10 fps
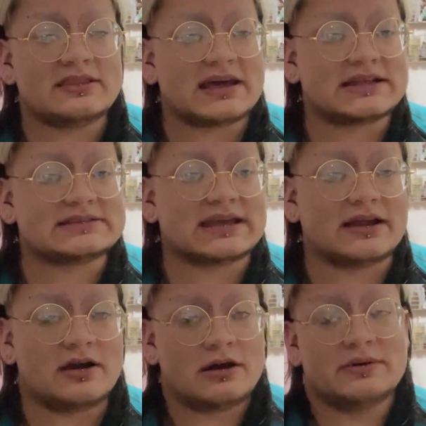that's like,
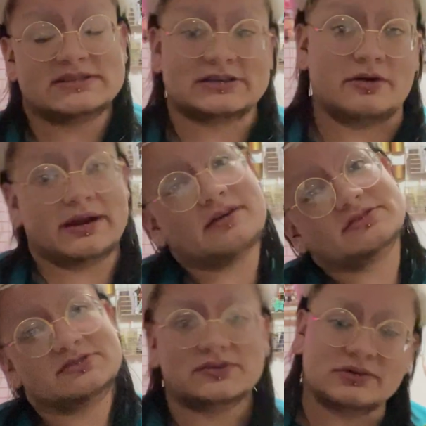oh, it's going out
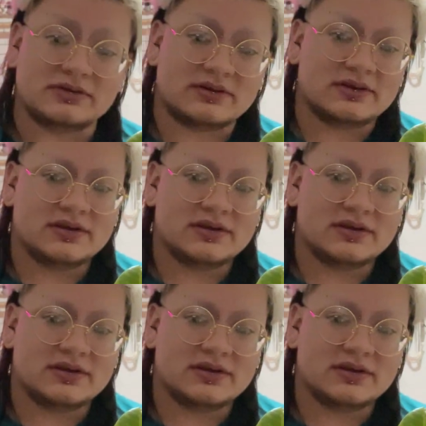soon.